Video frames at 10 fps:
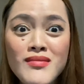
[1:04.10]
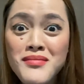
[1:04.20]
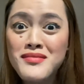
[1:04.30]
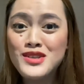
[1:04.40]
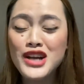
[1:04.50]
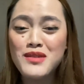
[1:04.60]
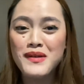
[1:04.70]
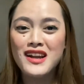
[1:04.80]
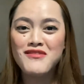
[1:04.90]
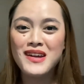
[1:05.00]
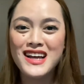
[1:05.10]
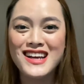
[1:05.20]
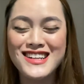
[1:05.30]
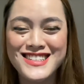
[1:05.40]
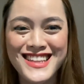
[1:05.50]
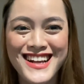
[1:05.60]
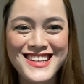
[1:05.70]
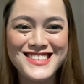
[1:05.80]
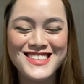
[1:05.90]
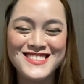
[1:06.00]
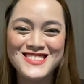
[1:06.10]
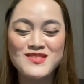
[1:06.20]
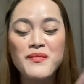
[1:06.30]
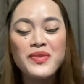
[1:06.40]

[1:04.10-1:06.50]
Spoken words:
Sure, parang may career talaga sa YouTube.